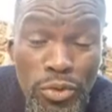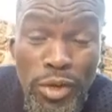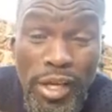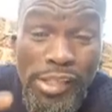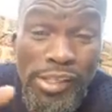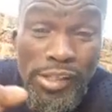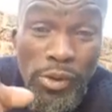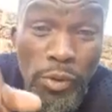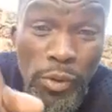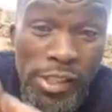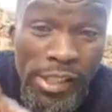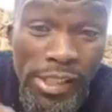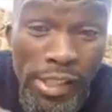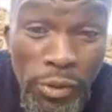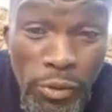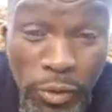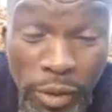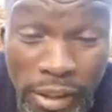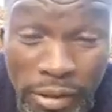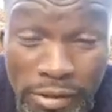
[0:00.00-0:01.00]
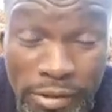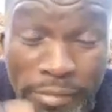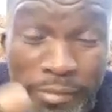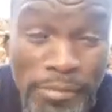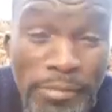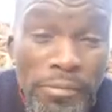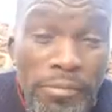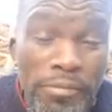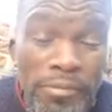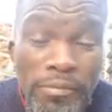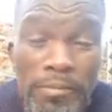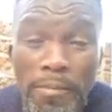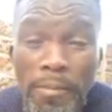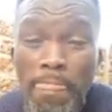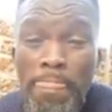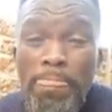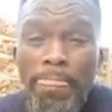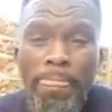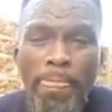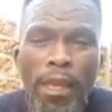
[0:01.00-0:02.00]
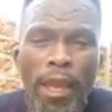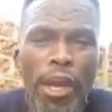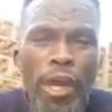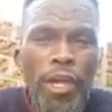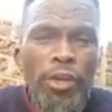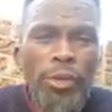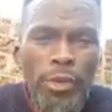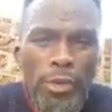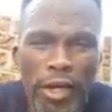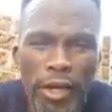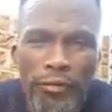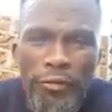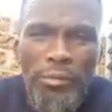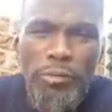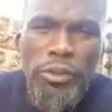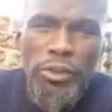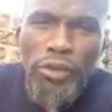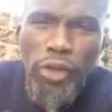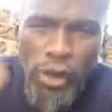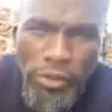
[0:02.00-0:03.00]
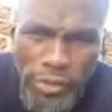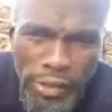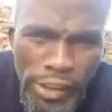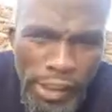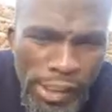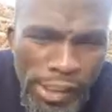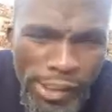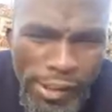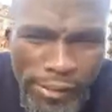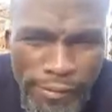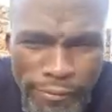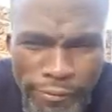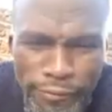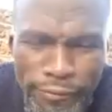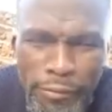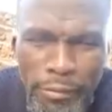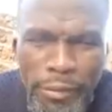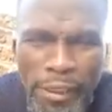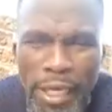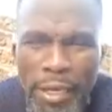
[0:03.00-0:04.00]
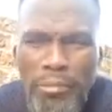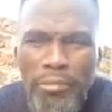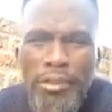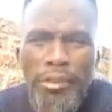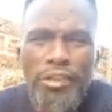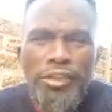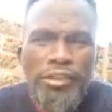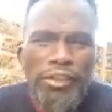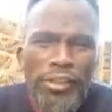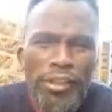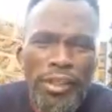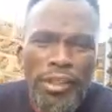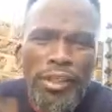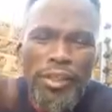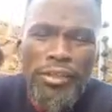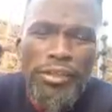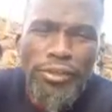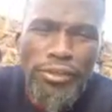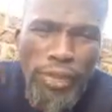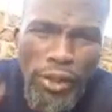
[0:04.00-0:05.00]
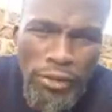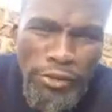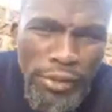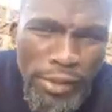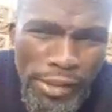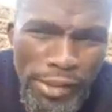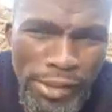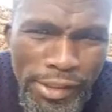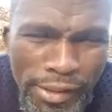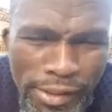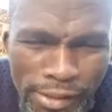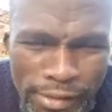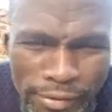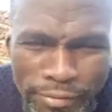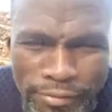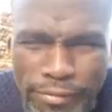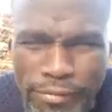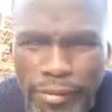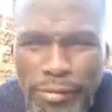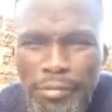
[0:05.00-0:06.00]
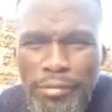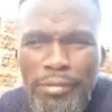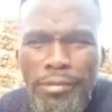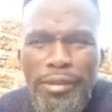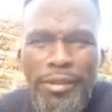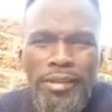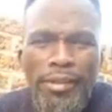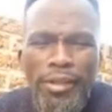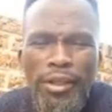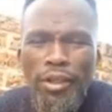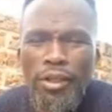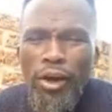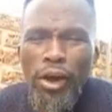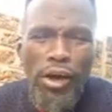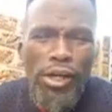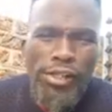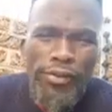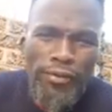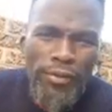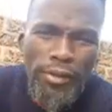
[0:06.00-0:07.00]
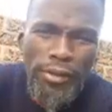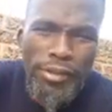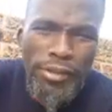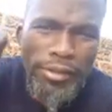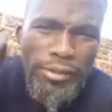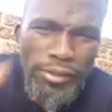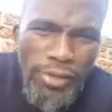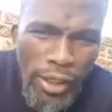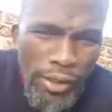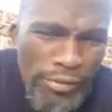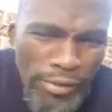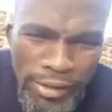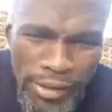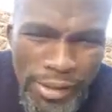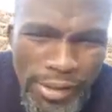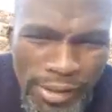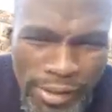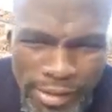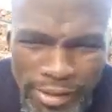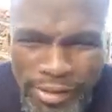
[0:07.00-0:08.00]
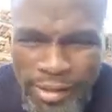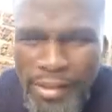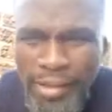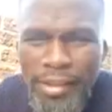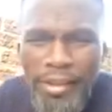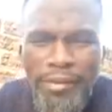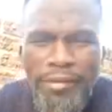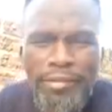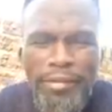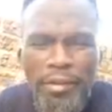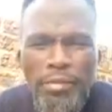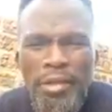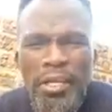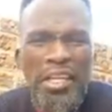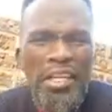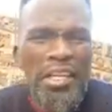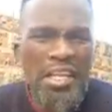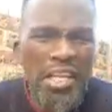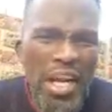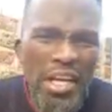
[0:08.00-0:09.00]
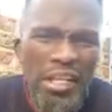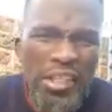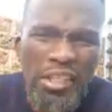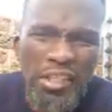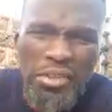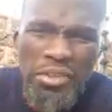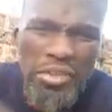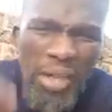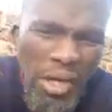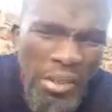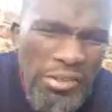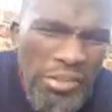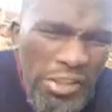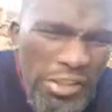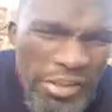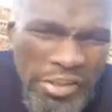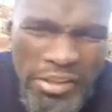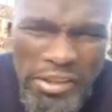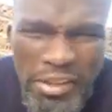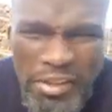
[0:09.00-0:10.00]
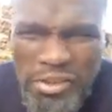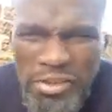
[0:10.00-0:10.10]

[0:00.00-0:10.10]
as the Western world, you gave him doctorates from Cambridge, doctorates from Oxford, doctorates from Indiana, doctorates,